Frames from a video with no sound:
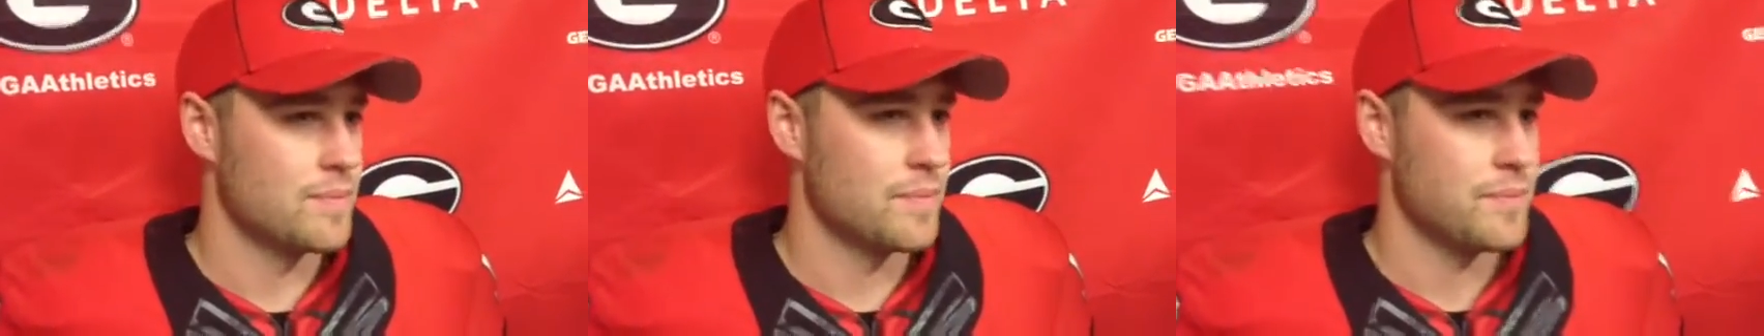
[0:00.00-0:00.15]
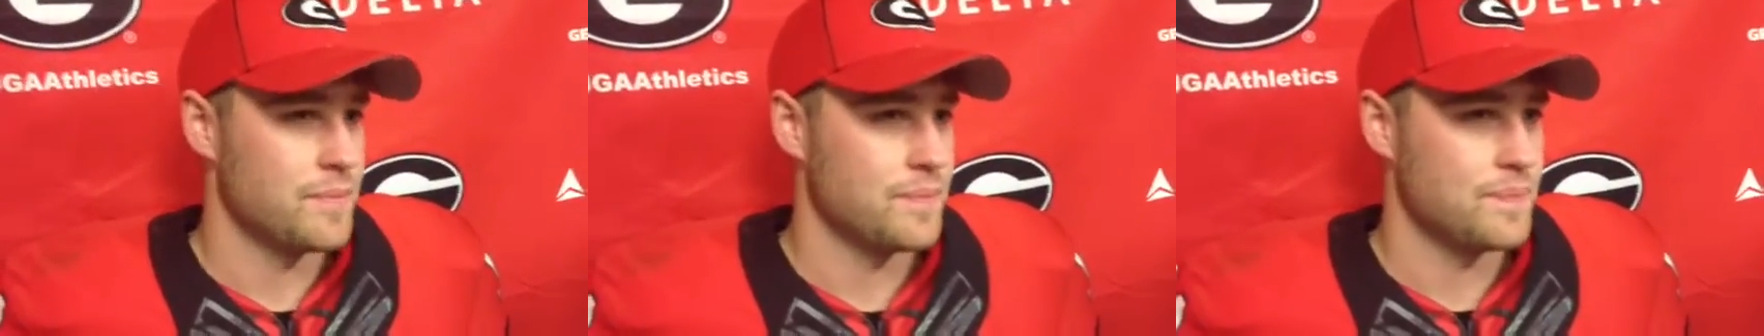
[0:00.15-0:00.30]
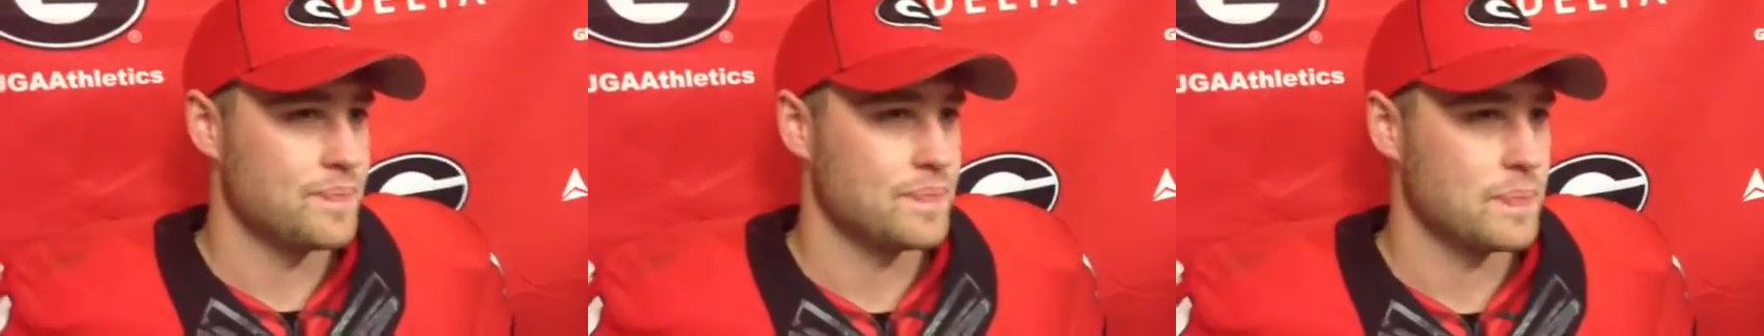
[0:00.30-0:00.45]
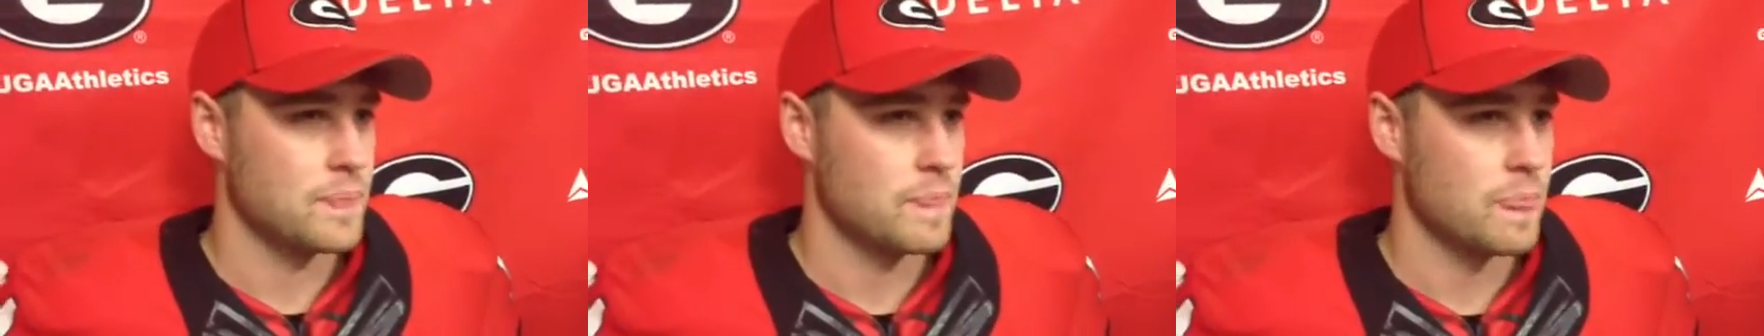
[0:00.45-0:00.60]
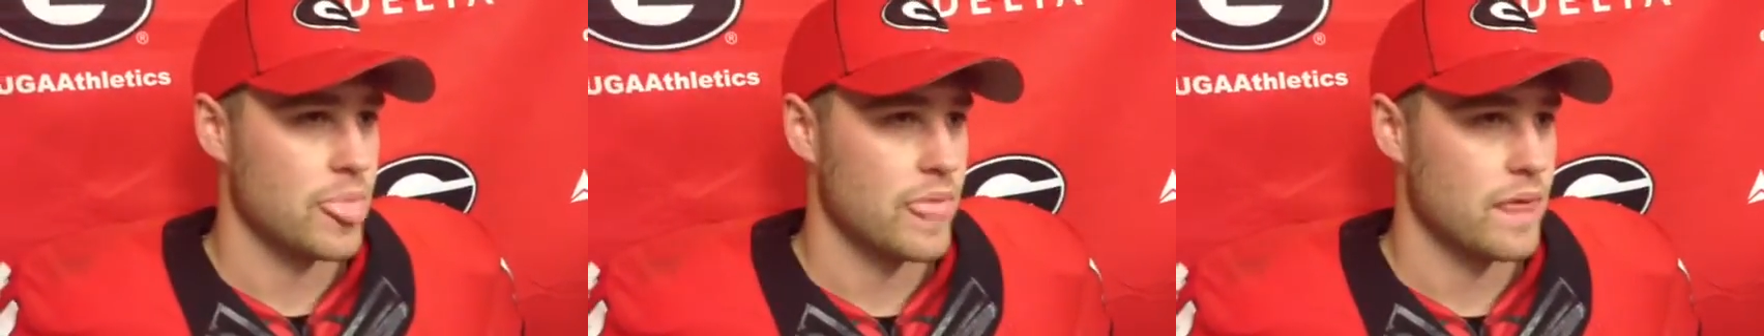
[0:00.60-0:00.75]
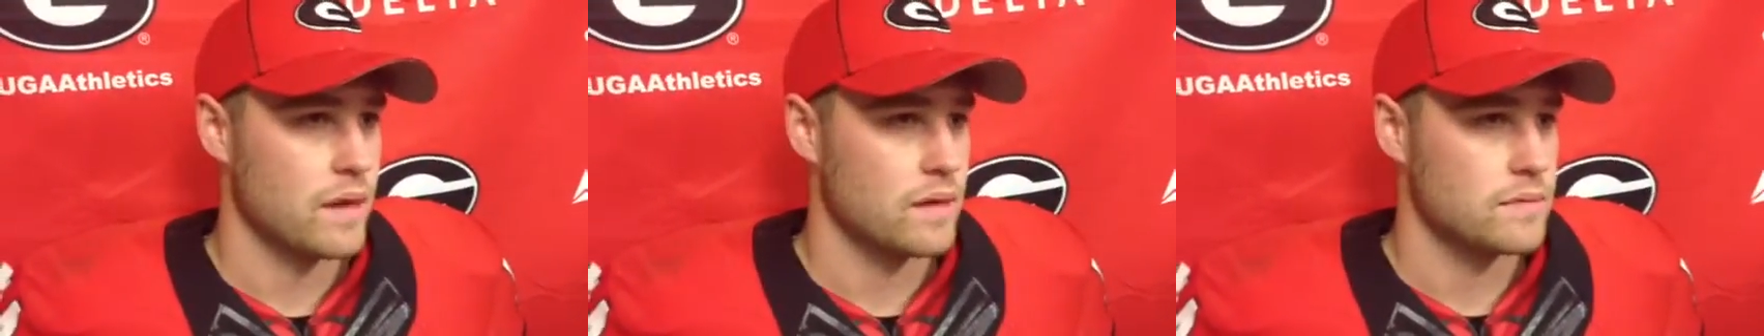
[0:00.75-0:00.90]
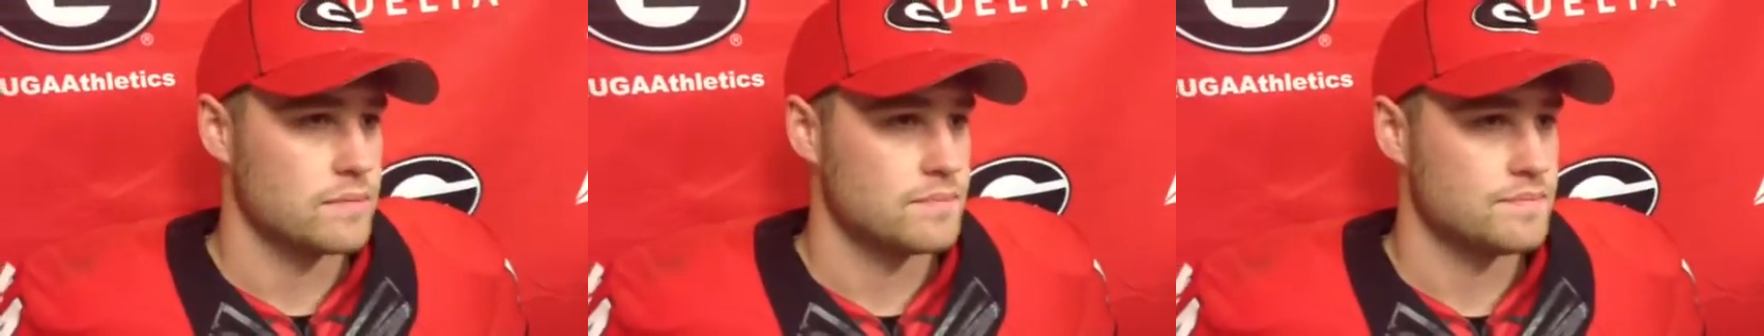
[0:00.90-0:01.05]

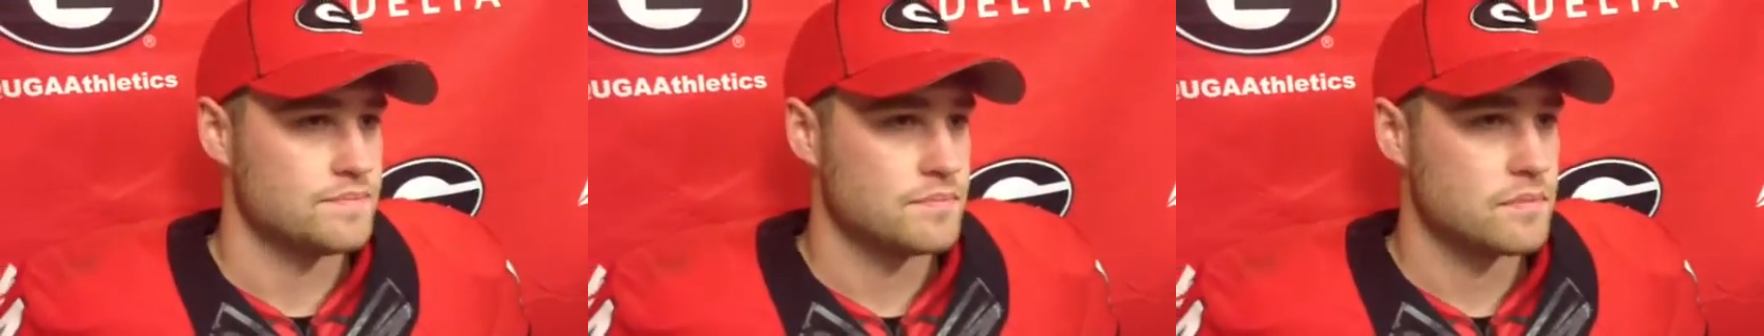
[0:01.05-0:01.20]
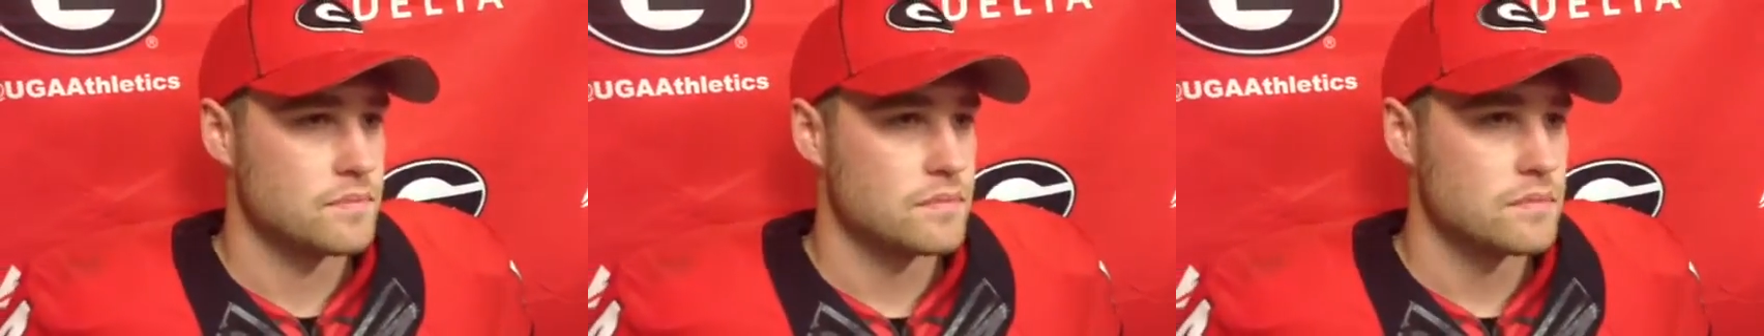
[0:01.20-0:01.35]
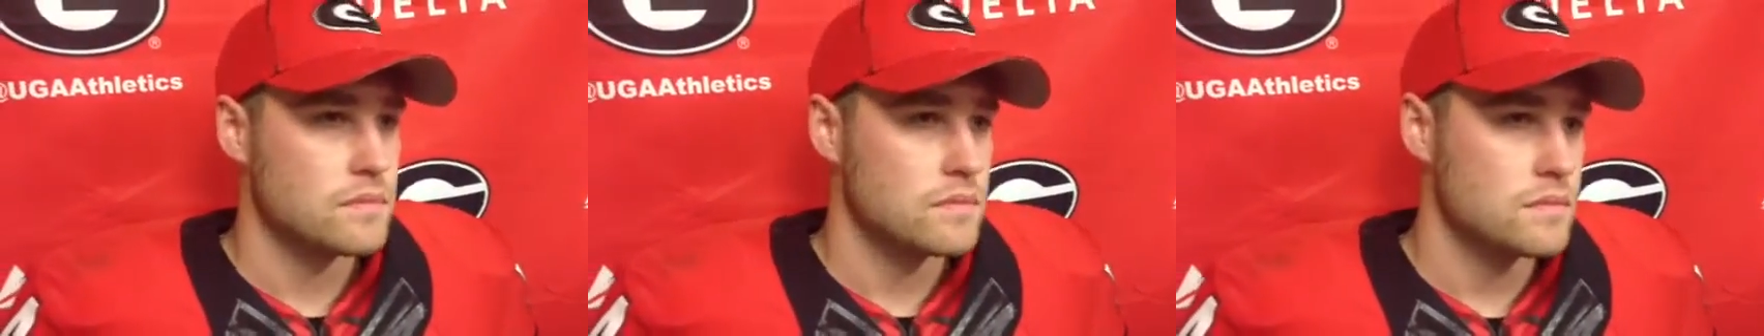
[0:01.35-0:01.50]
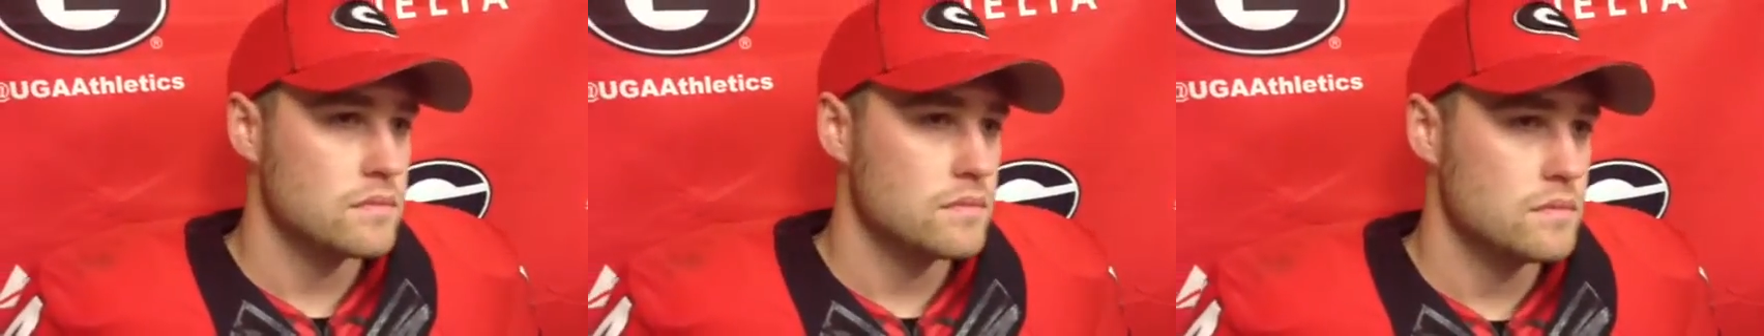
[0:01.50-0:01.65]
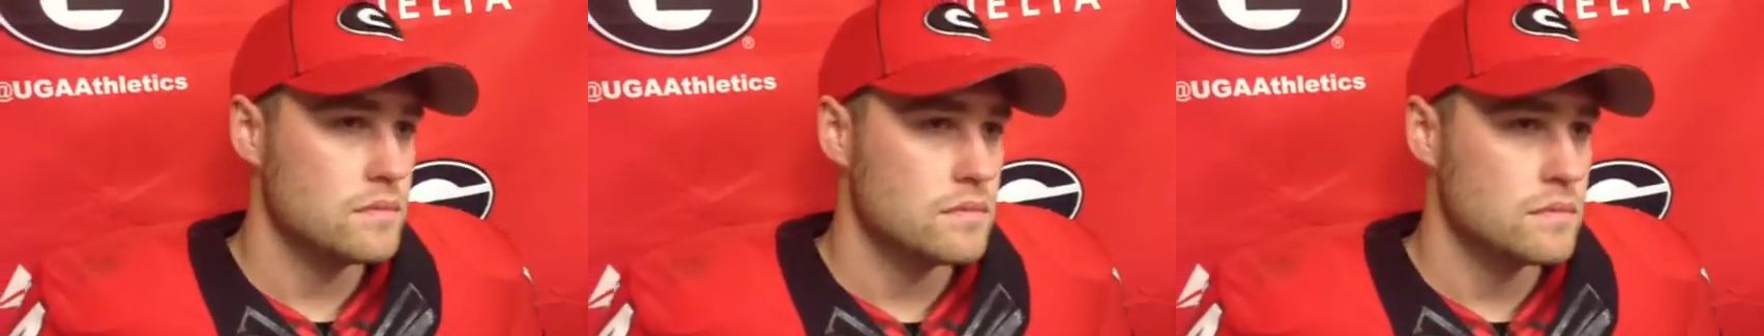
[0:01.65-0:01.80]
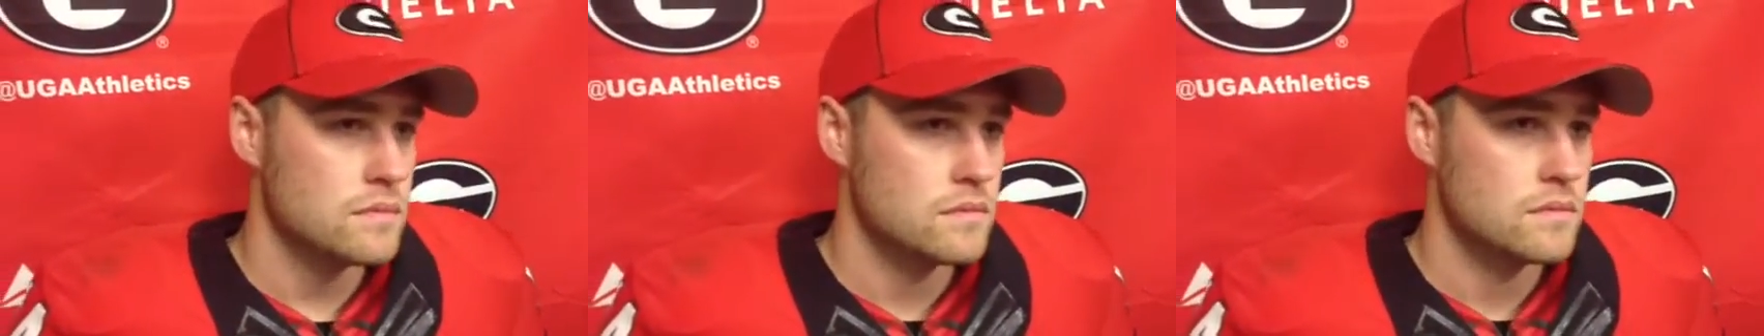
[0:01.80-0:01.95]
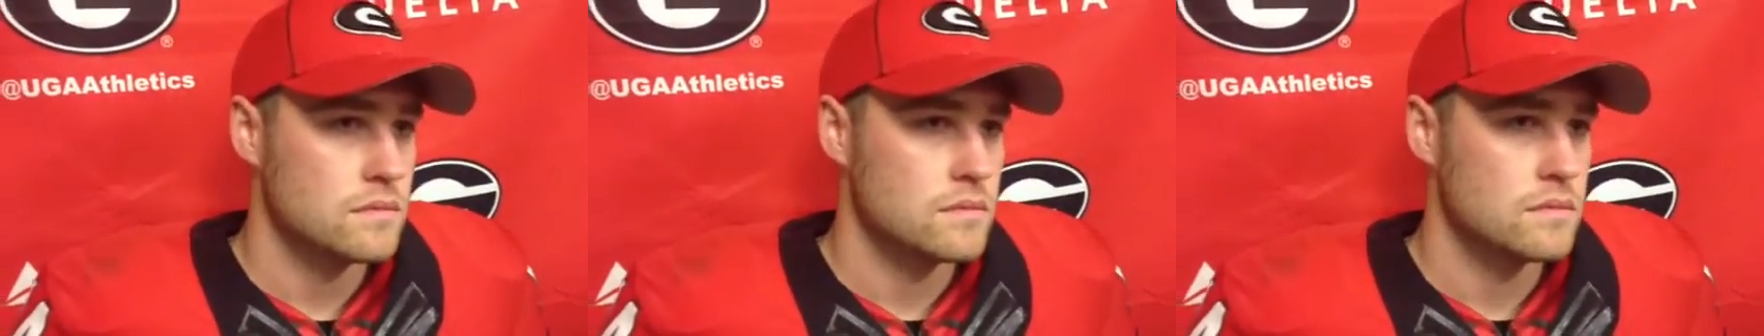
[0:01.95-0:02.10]
I I might not get in
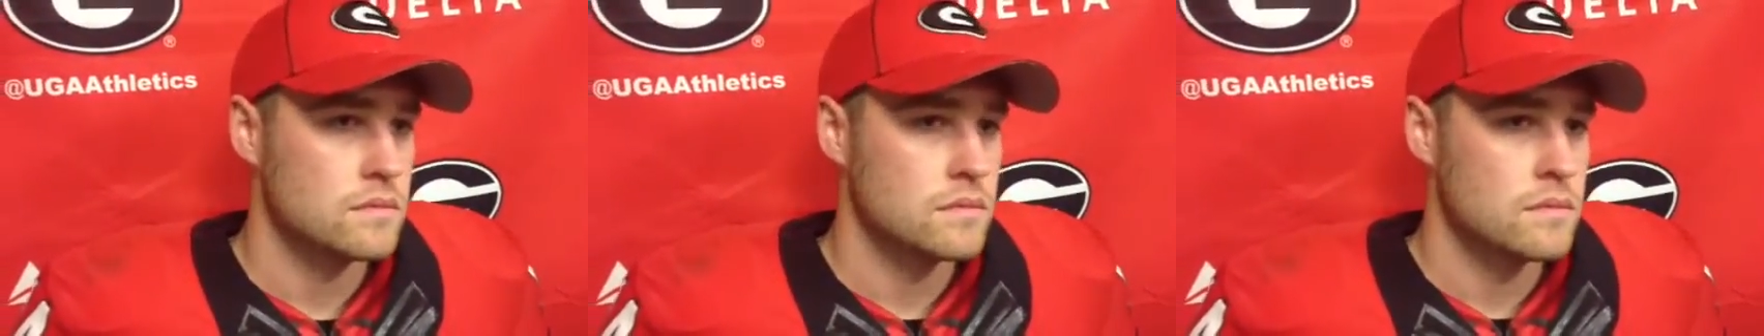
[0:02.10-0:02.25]
again.